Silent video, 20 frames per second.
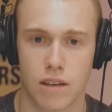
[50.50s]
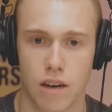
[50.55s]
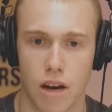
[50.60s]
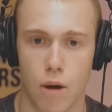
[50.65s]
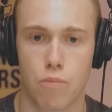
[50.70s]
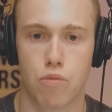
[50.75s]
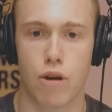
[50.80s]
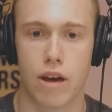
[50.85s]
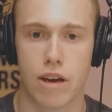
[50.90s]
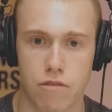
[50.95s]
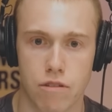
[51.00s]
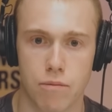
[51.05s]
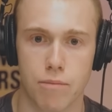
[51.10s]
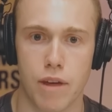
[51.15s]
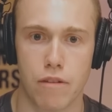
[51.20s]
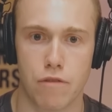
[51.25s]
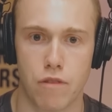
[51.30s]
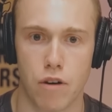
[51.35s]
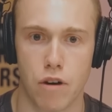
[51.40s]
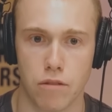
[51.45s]
a break from
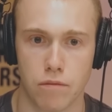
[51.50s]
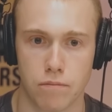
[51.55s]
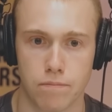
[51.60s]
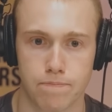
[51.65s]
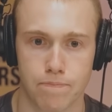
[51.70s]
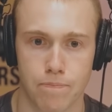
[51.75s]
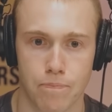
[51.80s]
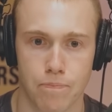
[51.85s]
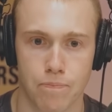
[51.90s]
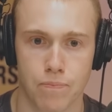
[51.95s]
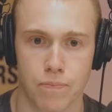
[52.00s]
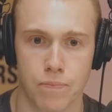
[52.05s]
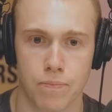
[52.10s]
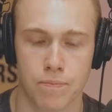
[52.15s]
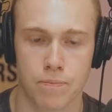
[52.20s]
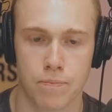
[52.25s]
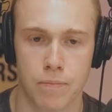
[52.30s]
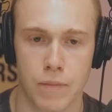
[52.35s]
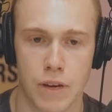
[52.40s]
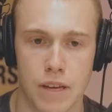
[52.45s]
their phone.
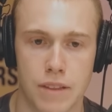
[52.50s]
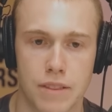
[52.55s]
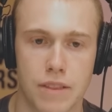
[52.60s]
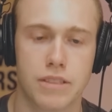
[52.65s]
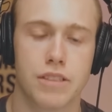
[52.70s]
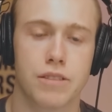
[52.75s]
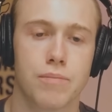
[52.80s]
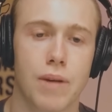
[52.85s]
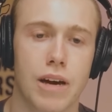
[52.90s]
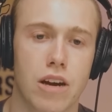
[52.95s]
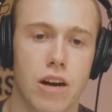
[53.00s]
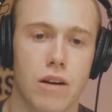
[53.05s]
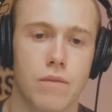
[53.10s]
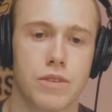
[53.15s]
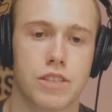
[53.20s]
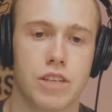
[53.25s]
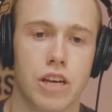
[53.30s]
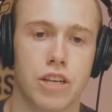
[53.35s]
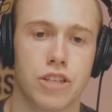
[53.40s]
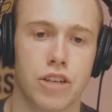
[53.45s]
This is my
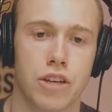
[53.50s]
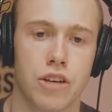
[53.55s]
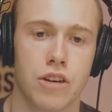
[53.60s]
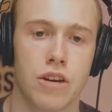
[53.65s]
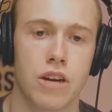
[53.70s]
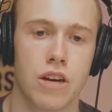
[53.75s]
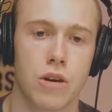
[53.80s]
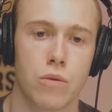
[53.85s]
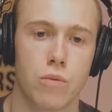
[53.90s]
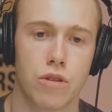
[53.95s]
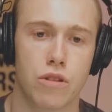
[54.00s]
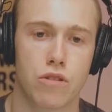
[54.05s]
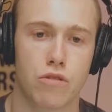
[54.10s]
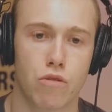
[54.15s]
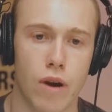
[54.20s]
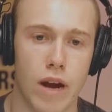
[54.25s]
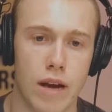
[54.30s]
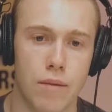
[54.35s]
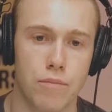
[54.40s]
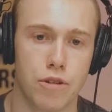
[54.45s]
conversation with
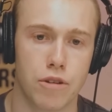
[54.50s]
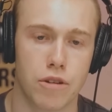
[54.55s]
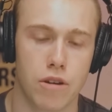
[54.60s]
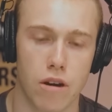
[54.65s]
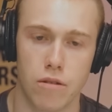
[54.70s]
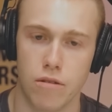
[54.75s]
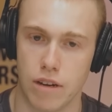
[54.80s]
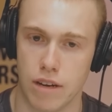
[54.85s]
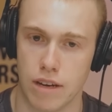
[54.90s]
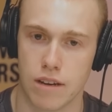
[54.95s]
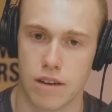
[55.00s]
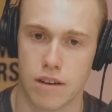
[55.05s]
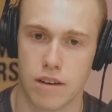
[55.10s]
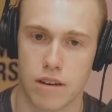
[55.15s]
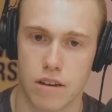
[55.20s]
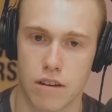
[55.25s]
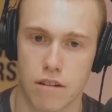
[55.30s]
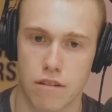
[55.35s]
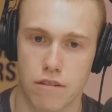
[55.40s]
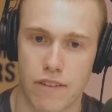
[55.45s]
Graham Dugoni,
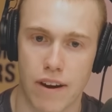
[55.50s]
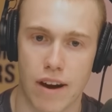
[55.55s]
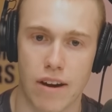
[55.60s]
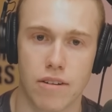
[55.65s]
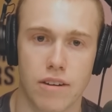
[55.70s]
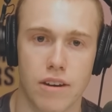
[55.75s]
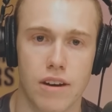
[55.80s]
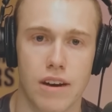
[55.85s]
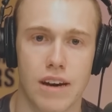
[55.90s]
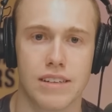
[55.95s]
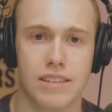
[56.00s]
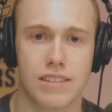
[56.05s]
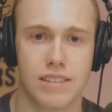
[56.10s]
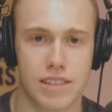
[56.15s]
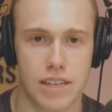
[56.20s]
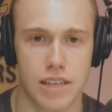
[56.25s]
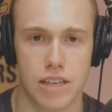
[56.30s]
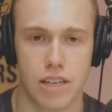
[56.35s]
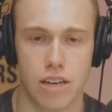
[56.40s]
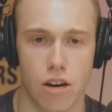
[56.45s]
founder and
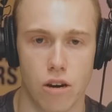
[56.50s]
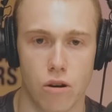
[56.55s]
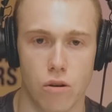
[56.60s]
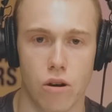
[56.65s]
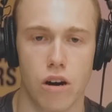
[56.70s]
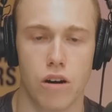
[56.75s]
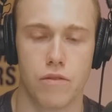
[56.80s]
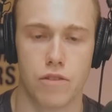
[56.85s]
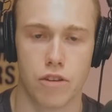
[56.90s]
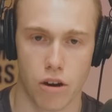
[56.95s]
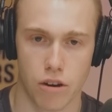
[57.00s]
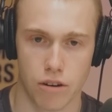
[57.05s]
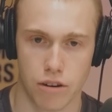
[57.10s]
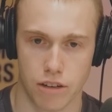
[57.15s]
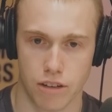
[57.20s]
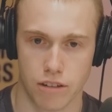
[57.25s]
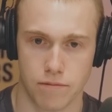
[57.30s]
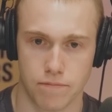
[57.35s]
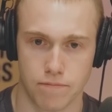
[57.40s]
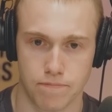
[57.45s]
CEO of
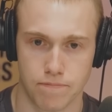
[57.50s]
Yondr.